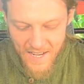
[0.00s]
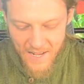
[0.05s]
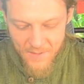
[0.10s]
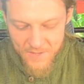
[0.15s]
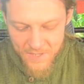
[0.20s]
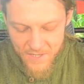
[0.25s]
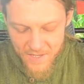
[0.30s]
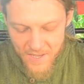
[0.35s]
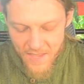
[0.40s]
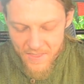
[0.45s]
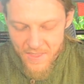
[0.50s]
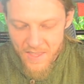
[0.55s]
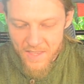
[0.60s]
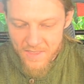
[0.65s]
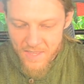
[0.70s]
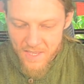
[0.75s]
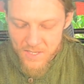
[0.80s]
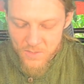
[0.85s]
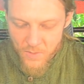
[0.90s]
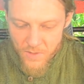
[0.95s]
So
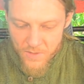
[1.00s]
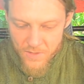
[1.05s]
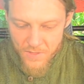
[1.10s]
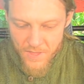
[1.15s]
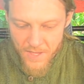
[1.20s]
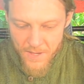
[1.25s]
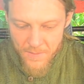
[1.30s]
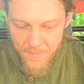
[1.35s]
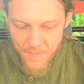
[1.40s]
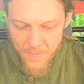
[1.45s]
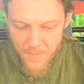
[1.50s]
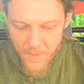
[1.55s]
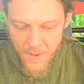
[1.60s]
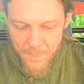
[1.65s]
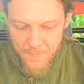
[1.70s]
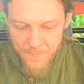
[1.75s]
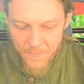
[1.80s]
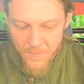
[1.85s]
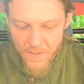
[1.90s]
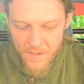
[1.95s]
that's one thing. But
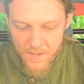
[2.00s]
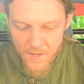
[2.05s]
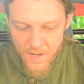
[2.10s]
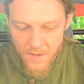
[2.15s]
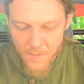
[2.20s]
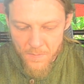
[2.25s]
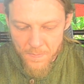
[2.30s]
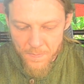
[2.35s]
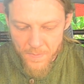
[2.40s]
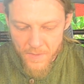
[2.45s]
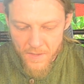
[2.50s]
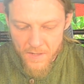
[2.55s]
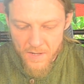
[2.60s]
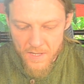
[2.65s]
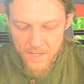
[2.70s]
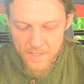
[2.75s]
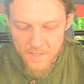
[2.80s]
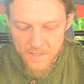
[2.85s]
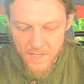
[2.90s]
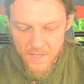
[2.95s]

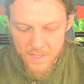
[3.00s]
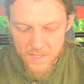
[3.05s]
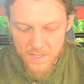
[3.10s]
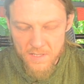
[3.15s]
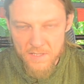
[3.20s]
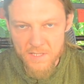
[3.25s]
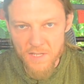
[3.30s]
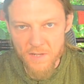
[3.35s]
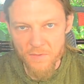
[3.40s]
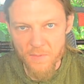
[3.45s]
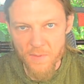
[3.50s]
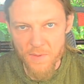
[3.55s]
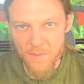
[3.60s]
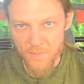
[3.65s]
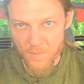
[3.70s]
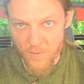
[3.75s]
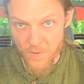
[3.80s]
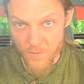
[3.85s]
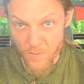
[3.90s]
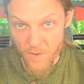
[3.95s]
let's consider for a
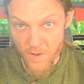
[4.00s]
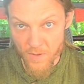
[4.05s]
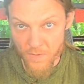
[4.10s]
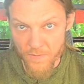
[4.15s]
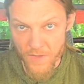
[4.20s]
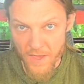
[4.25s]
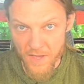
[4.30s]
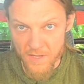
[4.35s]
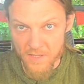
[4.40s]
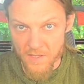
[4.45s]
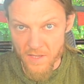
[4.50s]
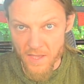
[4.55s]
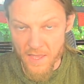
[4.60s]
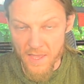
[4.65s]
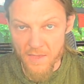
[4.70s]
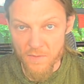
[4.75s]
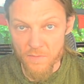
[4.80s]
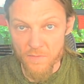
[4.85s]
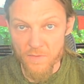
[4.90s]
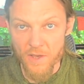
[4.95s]
moment what effect
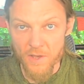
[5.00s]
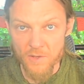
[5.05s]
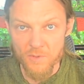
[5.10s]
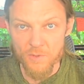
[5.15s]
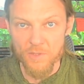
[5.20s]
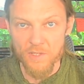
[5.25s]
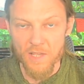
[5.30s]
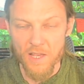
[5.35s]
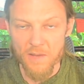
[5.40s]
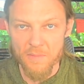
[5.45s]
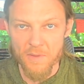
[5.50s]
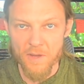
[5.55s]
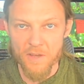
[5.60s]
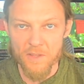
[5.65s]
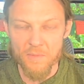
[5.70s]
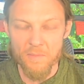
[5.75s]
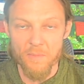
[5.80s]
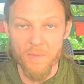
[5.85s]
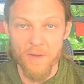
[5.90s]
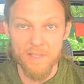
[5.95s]
a virtual soundbar
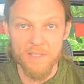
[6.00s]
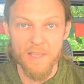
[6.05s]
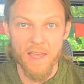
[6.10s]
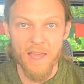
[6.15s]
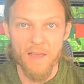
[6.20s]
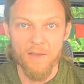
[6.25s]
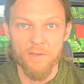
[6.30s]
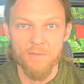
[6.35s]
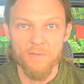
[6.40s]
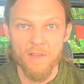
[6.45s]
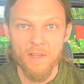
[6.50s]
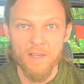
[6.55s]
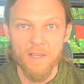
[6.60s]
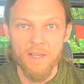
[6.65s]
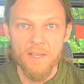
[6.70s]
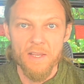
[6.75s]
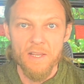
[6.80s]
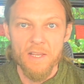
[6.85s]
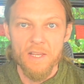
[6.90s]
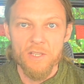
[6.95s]
might have.
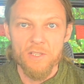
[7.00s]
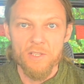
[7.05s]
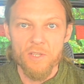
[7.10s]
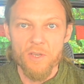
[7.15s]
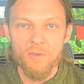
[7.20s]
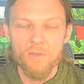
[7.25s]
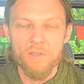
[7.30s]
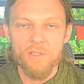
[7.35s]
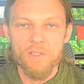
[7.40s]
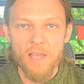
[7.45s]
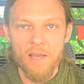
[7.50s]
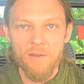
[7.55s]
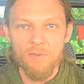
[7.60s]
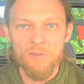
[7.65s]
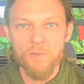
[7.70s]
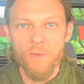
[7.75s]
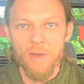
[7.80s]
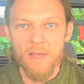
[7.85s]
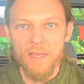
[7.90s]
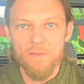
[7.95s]
So
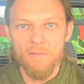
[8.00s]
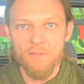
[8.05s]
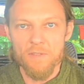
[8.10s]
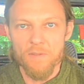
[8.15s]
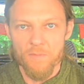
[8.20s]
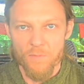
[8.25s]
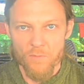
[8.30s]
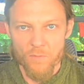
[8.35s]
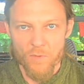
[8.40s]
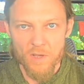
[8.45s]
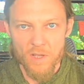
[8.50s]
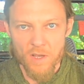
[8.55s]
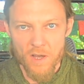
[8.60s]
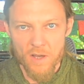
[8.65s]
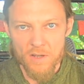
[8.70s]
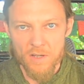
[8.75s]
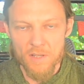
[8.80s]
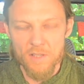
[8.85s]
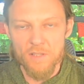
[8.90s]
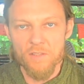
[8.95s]
sound waves,
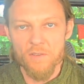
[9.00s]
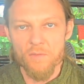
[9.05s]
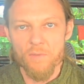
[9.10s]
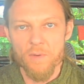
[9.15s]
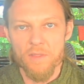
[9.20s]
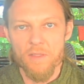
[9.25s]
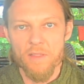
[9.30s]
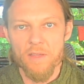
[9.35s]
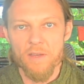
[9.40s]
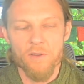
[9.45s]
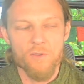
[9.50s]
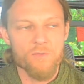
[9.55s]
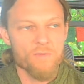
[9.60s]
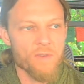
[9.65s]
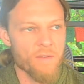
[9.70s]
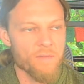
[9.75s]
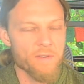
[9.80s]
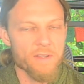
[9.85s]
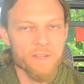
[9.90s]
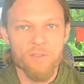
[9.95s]
regardless of whether they are
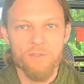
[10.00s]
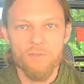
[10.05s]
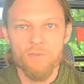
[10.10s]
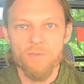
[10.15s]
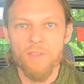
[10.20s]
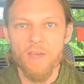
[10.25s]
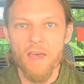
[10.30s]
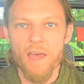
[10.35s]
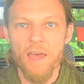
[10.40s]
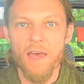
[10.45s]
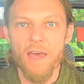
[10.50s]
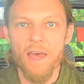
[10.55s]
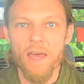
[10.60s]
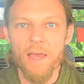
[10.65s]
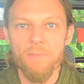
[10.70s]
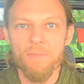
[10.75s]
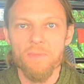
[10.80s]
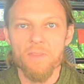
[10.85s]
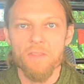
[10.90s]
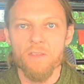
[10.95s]
travelling through the
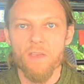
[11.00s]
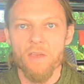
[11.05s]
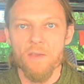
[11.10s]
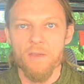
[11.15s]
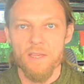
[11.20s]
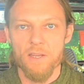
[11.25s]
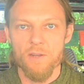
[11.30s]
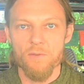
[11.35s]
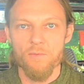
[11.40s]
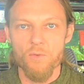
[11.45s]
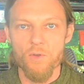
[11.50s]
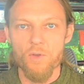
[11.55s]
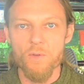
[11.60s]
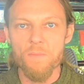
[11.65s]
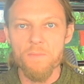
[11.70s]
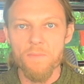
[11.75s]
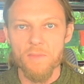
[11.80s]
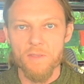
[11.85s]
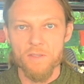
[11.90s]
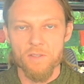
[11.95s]
air, in a
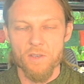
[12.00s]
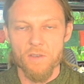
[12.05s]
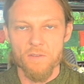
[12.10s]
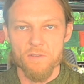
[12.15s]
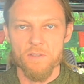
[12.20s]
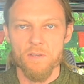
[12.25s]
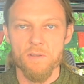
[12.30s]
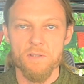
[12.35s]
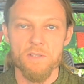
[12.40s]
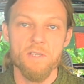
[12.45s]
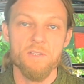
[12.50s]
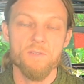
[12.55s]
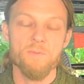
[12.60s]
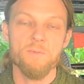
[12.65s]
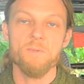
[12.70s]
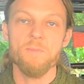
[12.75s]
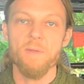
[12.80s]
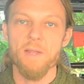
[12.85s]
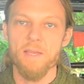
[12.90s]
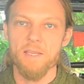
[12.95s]
room, so say
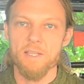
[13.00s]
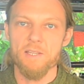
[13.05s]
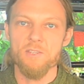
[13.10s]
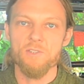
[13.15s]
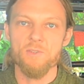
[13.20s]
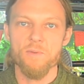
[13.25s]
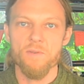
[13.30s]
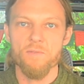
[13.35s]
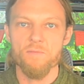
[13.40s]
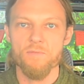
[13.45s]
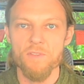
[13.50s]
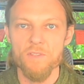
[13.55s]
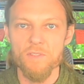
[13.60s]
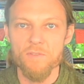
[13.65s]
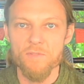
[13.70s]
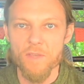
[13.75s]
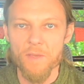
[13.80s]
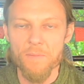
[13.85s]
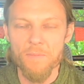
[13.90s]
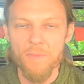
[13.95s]
someone's playing an instrument in front
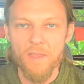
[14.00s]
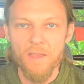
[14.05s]
of you,